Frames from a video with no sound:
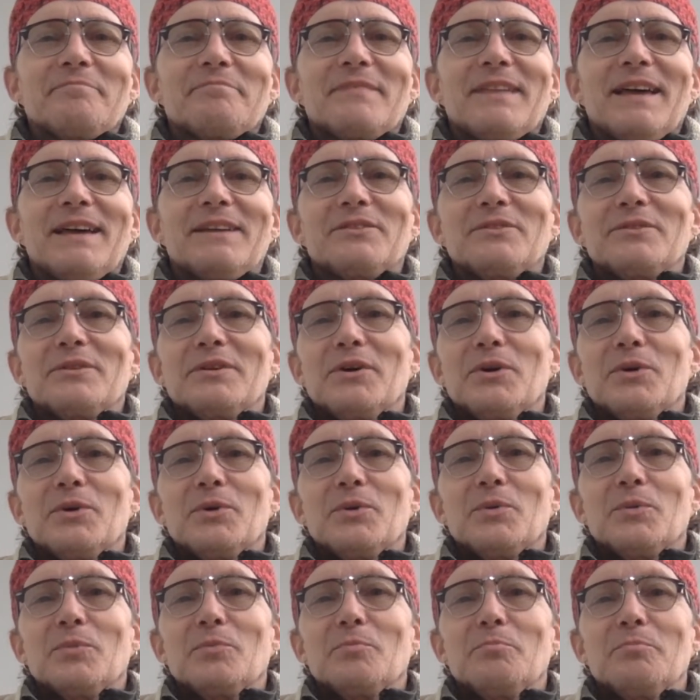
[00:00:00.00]
I don't
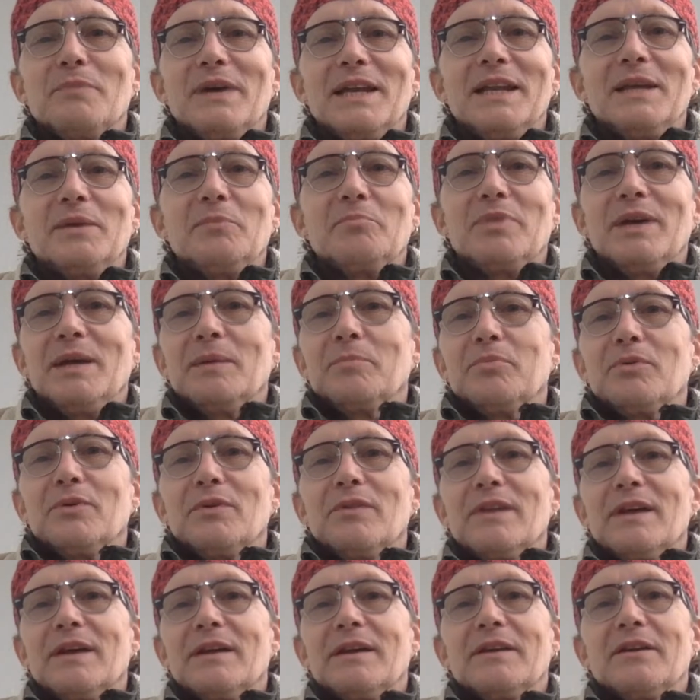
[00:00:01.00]
know many people
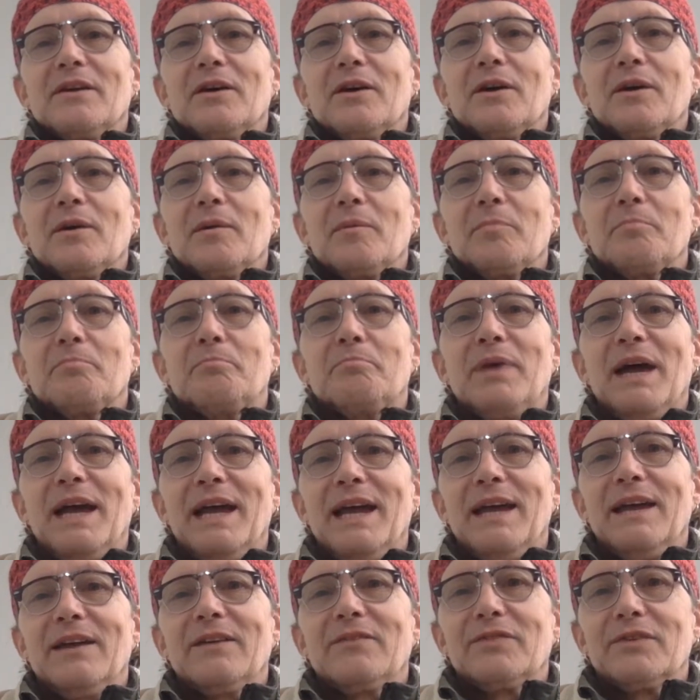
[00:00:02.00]
that are
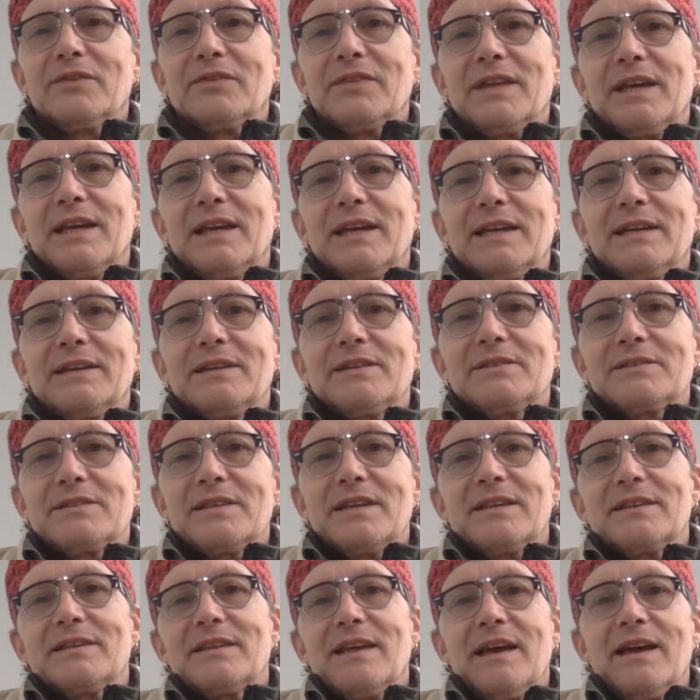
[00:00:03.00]
paying for things
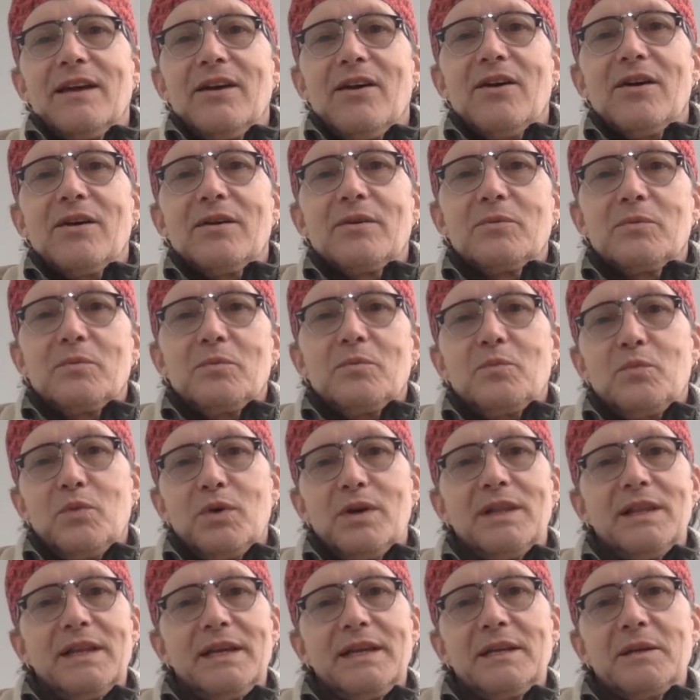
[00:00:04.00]
that they aren't
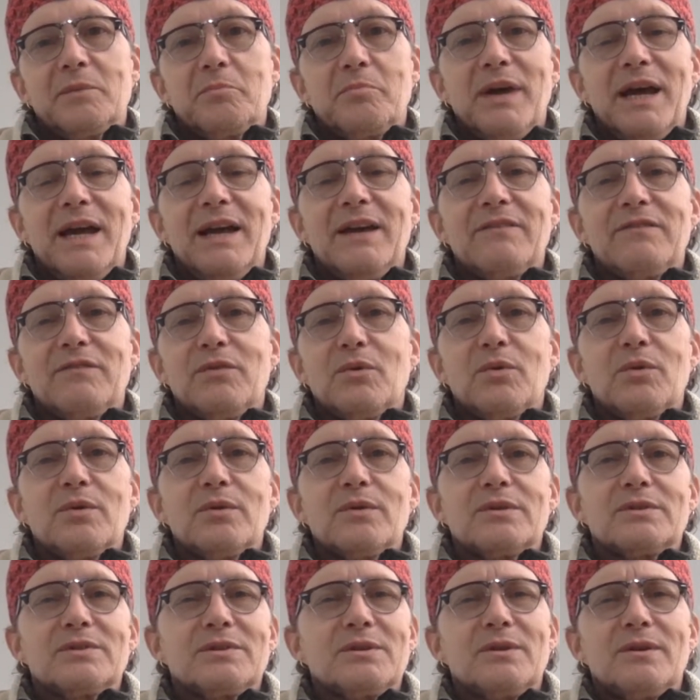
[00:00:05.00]
willing to pay for,
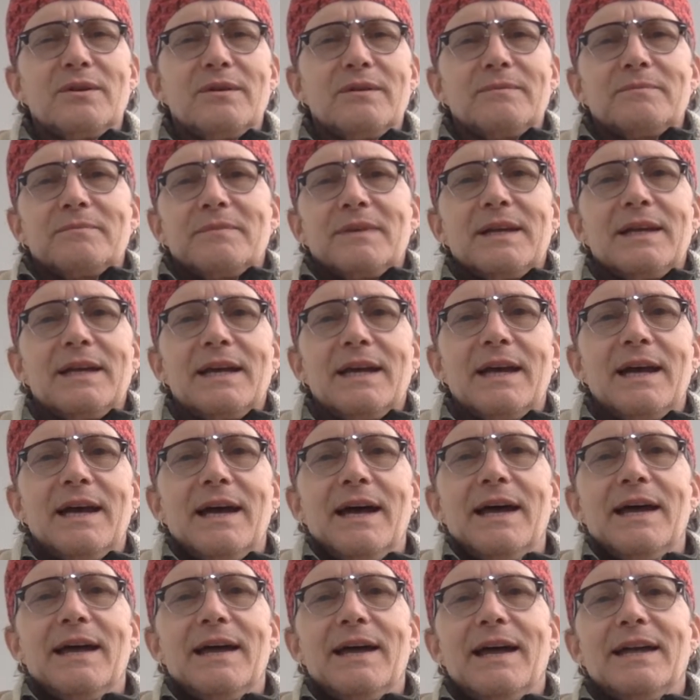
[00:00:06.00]
so
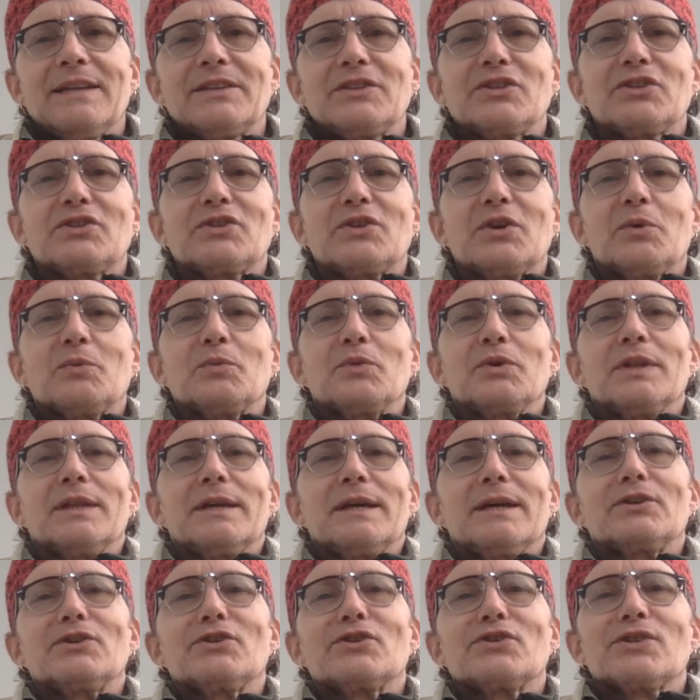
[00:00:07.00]
I just don't really
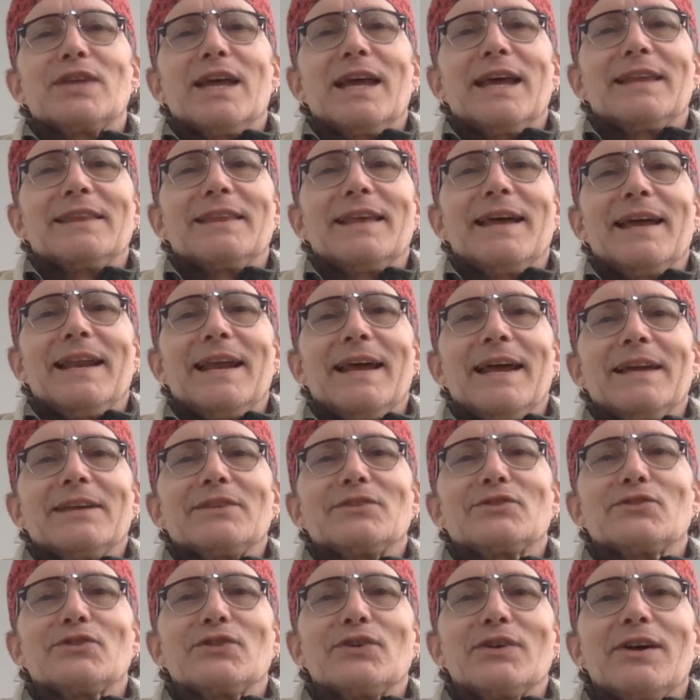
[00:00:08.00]
understand that
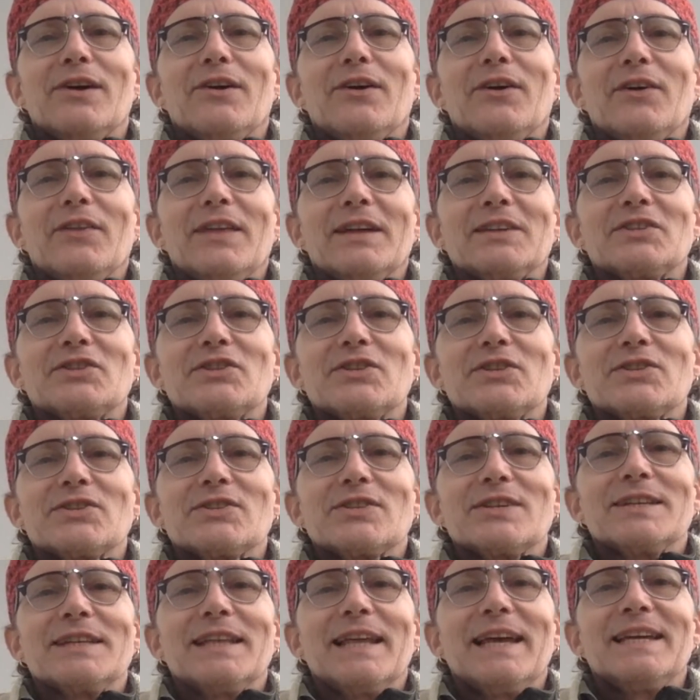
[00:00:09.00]
answer at all. That's just
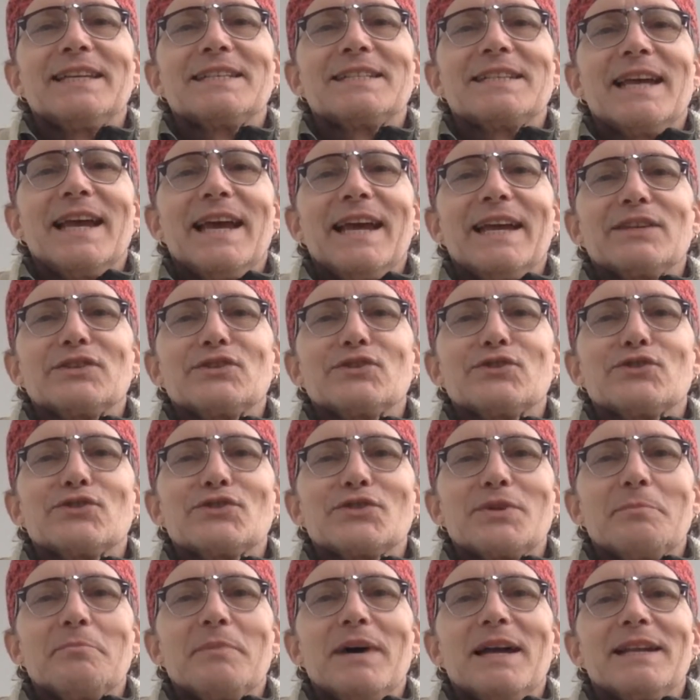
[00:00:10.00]
a lazy answer,
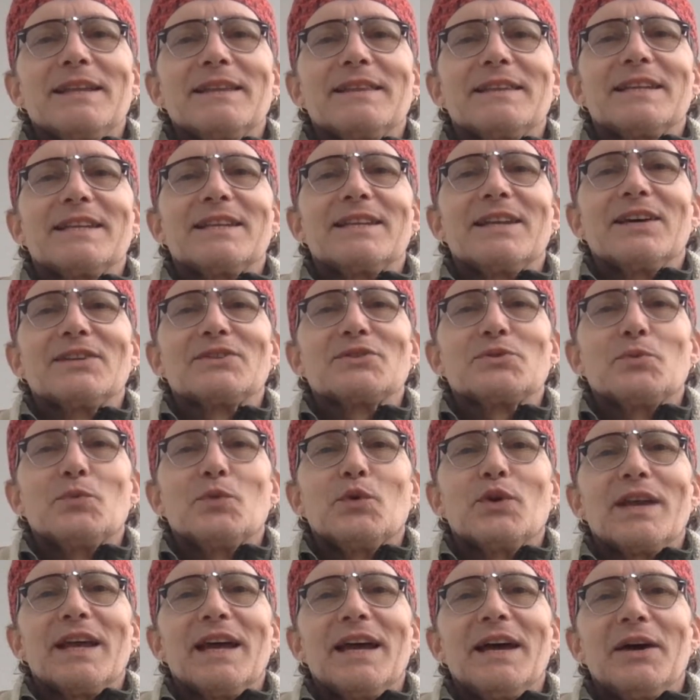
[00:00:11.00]
somebody that doesn't
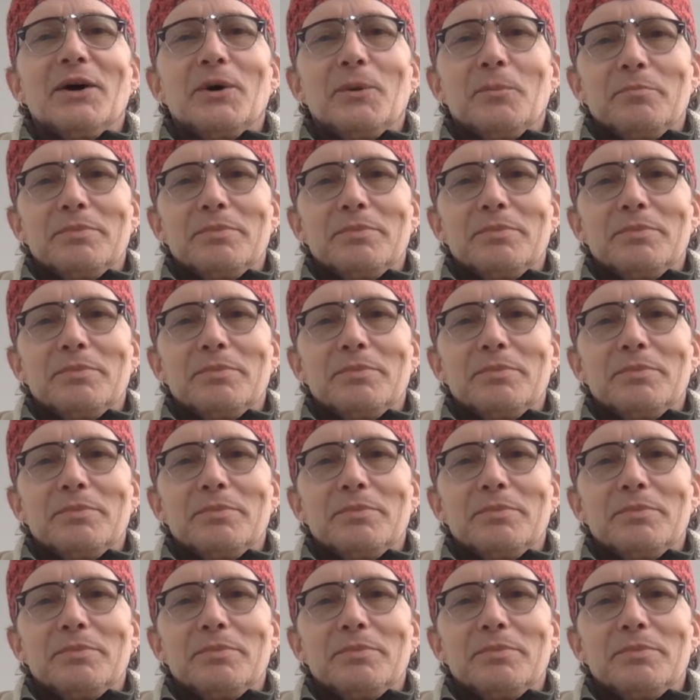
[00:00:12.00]
want to help.